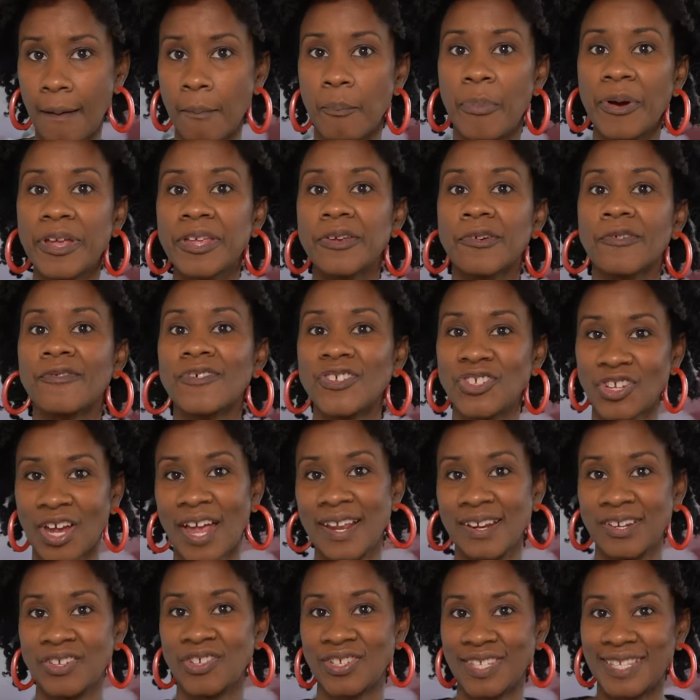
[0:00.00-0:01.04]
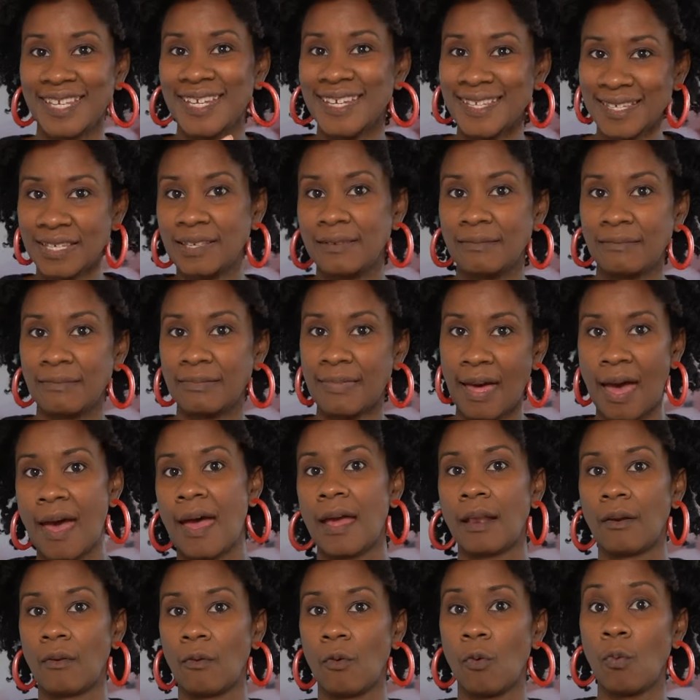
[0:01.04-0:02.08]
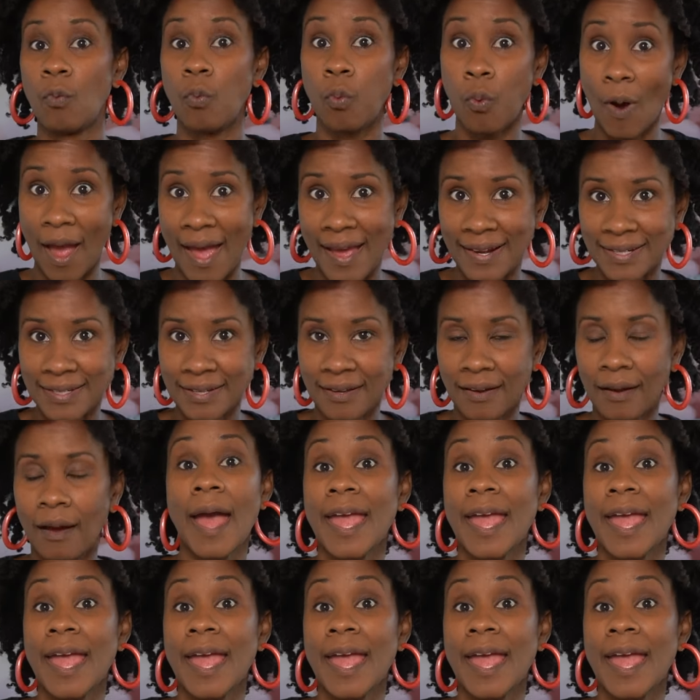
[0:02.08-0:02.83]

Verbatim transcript: but your vagina just isn't that wet.